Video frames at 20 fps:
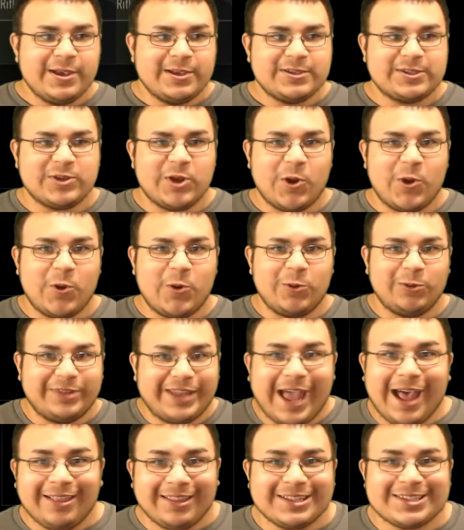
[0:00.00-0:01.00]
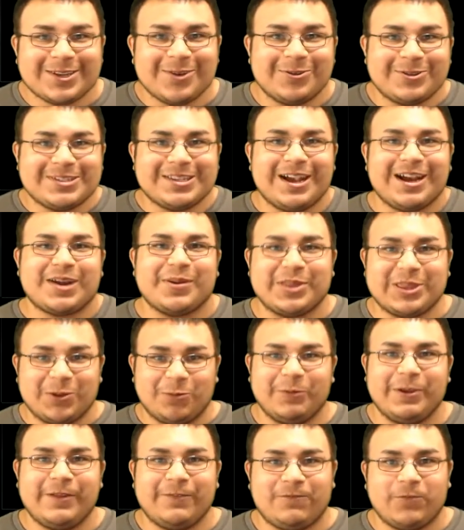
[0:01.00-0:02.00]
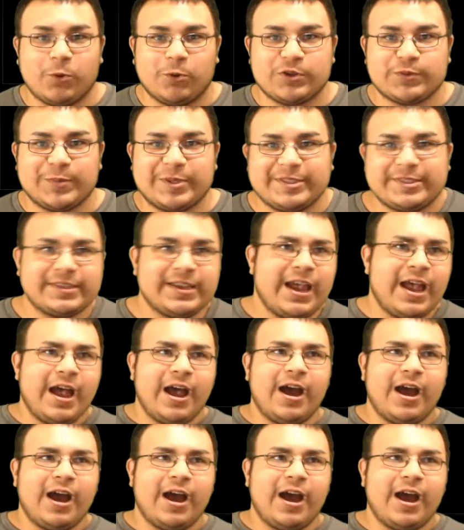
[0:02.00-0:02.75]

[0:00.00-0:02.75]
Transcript: So now let's go on and talk about the reinforcements.